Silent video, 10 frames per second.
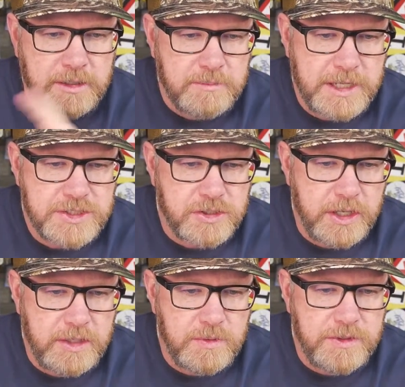my
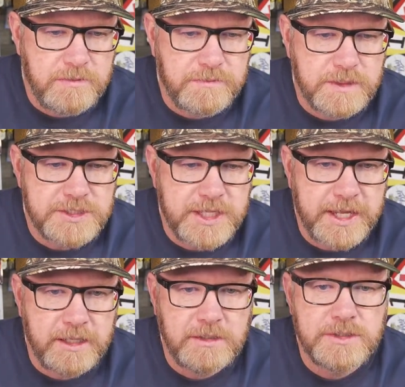screen with you for a
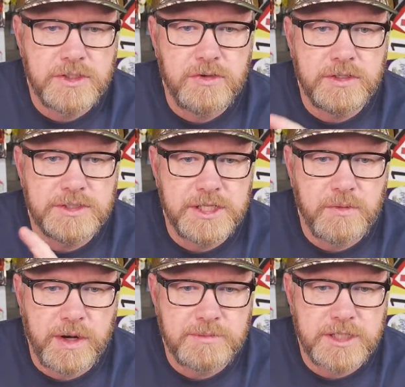second so you can see
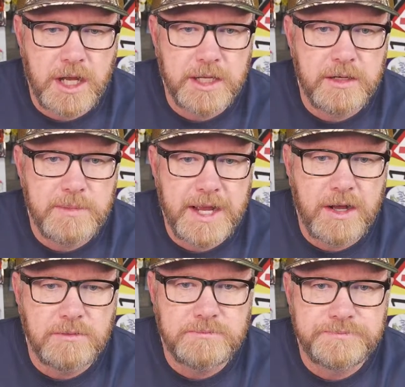what I'm talking about.